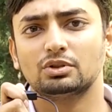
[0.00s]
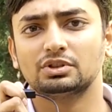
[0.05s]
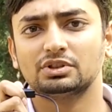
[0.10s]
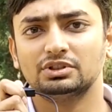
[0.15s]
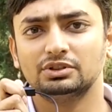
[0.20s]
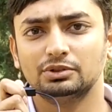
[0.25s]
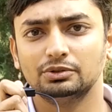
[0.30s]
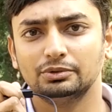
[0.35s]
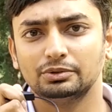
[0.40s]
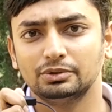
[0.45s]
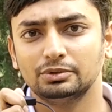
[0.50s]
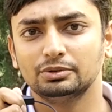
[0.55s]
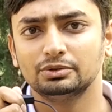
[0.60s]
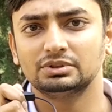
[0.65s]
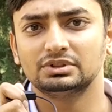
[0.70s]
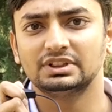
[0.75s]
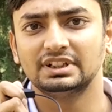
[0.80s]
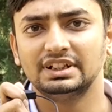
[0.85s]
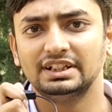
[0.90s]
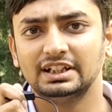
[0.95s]
You use the
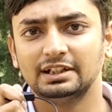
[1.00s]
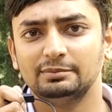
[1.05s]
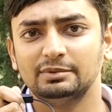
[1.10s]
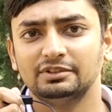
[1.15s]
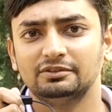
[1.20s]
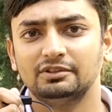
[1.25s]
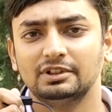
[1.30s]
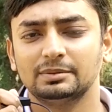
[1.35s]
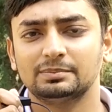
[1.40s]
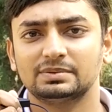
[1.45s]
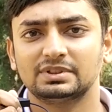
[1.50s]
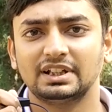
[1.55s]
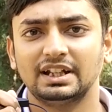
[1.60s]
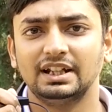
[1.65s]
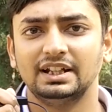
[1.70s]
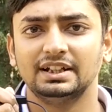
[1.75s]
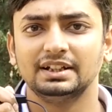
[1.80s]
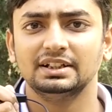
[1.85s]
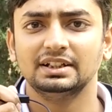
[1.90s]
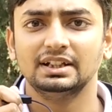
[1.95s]
IndiaBix website
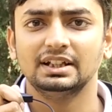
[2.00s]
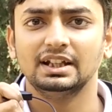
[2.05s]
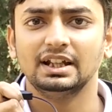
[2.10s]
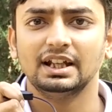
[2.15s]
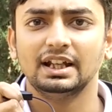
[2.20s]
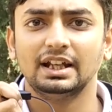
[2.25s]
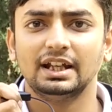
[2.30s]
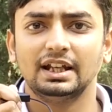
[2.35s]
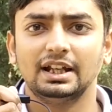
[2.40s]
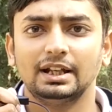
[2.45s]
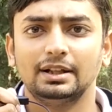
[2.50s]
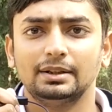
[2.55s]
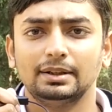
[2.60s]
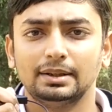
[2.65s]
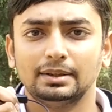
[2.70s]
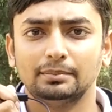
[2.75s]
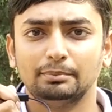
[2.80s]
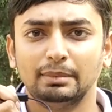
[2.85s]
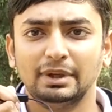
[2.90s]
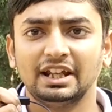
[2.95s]
and
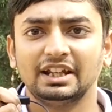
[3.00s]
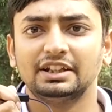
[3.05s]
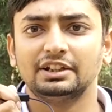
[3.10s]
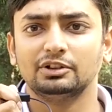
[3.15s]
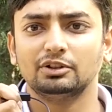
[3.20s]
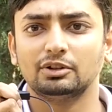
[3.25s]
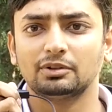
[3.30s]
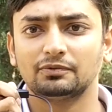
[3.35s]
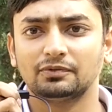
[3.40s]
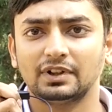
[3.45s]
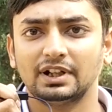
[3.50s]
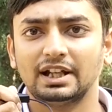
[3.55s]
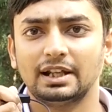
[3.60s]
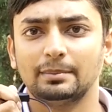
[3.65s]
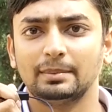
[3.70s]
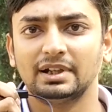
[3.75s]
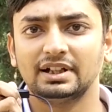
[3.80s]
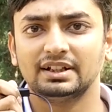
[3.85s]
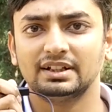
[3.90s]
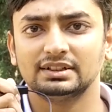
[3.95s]
make your
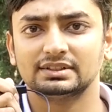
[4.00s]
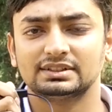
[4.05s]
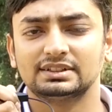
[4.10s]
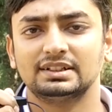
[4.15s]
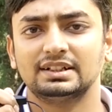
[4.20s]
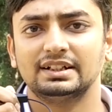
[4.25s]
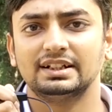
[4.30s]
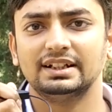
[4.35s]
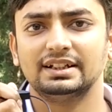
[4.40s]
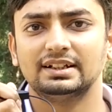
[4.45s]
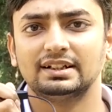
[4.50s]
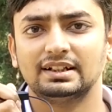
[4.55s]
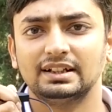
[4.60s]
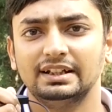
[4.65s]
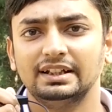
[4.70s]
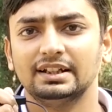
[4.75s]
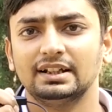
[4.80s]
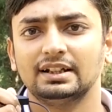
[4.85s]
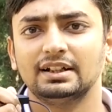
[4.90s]
fundamentals clear,